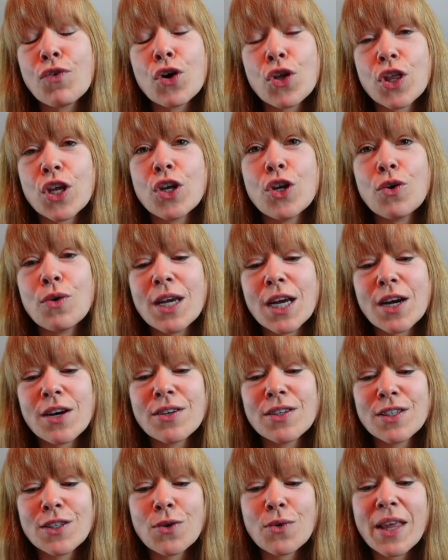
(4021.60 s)
the new
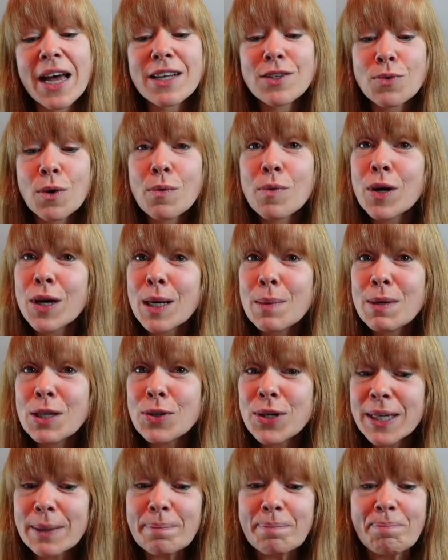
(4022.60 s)
year. So that's what we're going to be
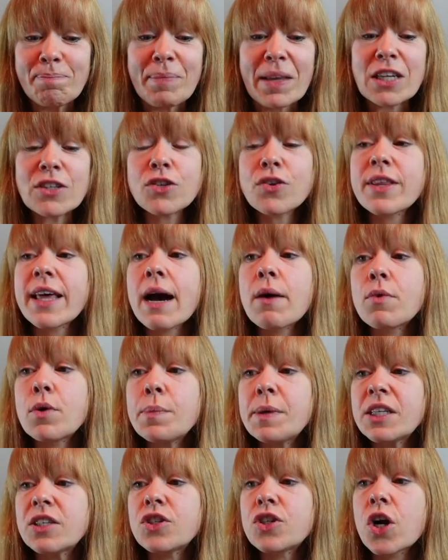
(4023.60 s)
doing. So that will
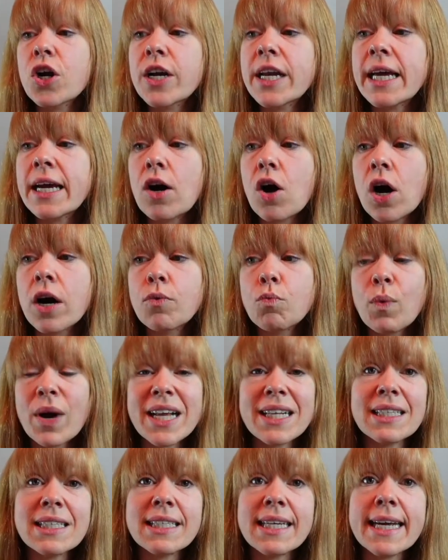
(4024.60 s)
be starting on
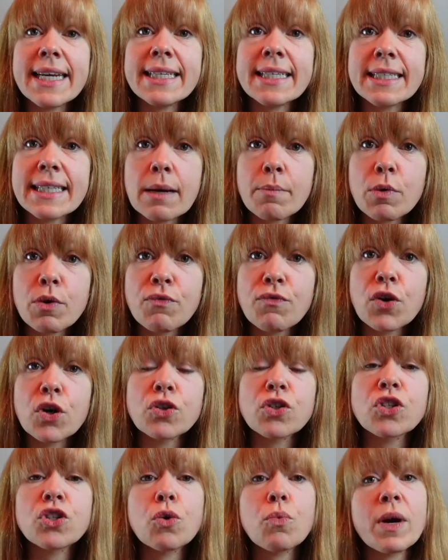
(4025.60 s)
Wednesday, December
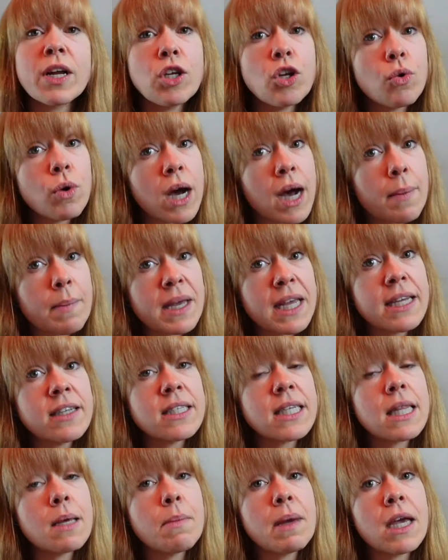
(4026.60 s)
1st. So when you come
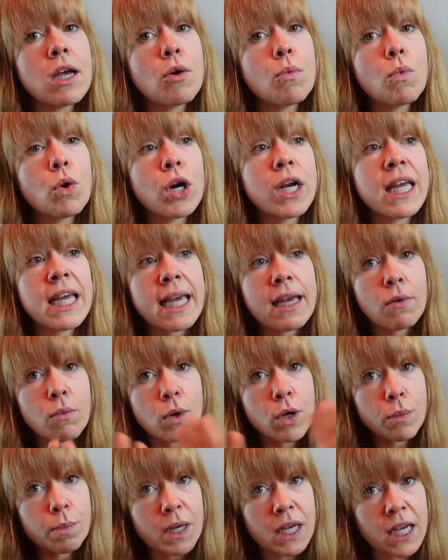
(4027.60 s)
into the Maker Morning, it
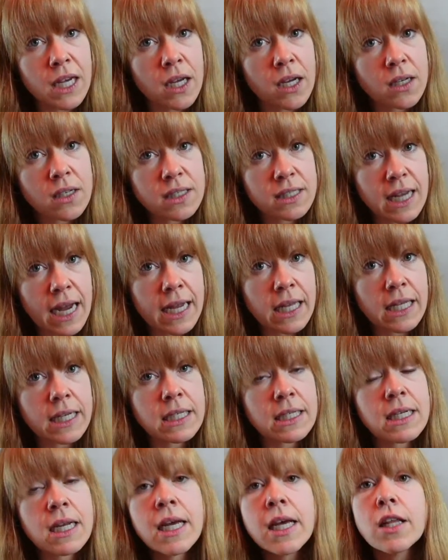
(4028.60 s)
will be
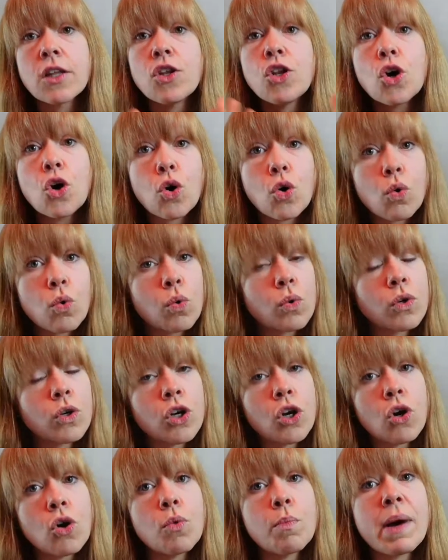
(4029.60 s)
silent. No
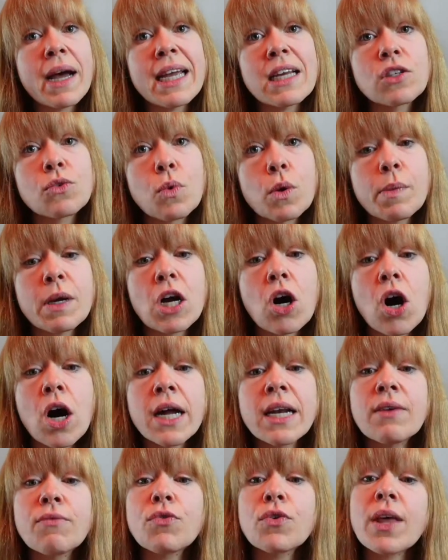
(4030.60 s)
mics will be
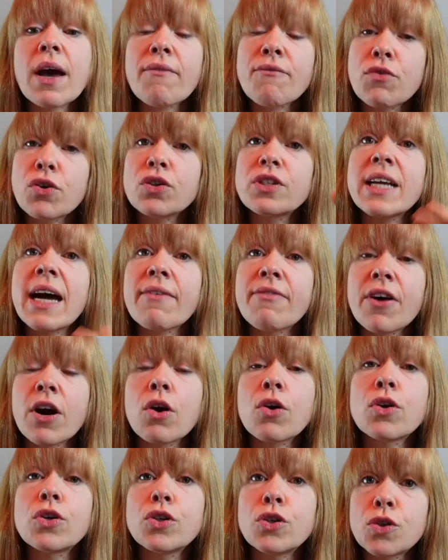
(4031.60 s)
on. And for that first half
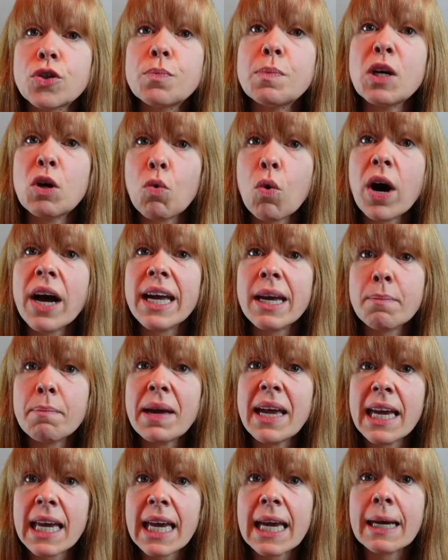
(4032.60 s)
hour, it'll just be quiet
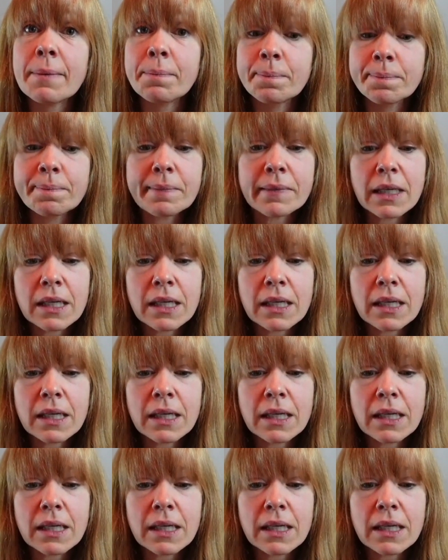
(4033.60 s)
making.